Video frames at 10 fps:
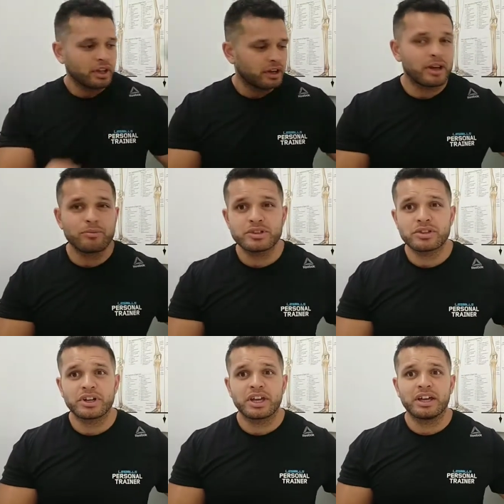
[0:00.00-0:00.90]
numbers
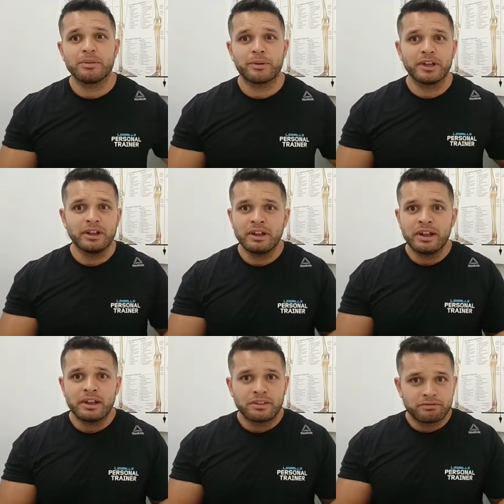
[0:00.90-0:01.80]
on a caliper,
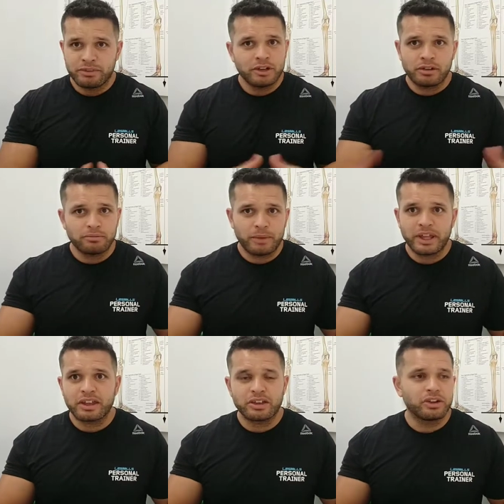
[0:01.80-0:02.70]
they're not
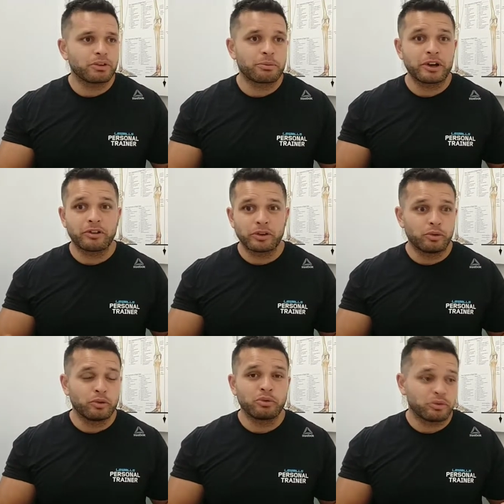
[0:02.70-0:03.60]
making you look better at
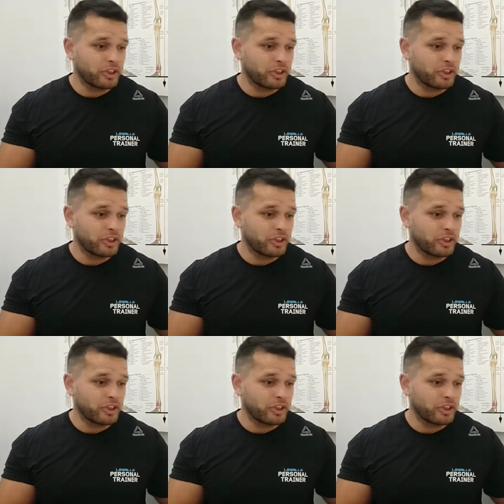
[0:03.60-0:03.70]
all.